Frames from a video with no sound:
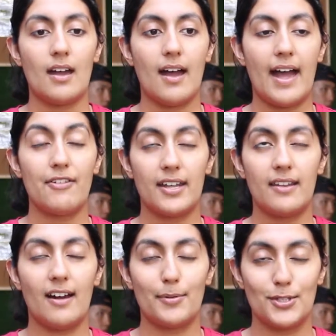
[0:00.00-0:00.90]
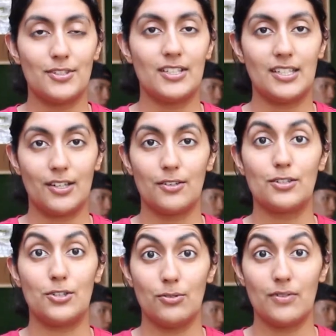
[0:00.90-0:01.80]
I've had the opportunity to go to
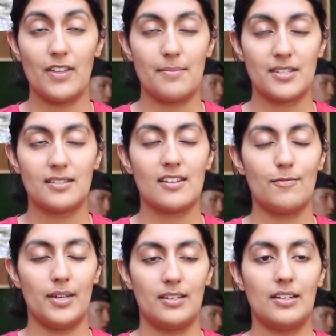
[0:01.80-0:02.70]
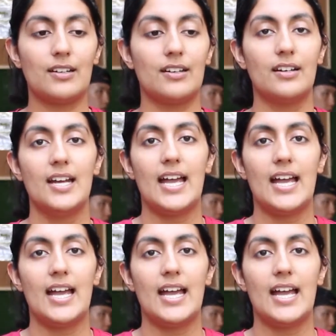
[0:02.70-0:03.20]
2 of them since I've been here,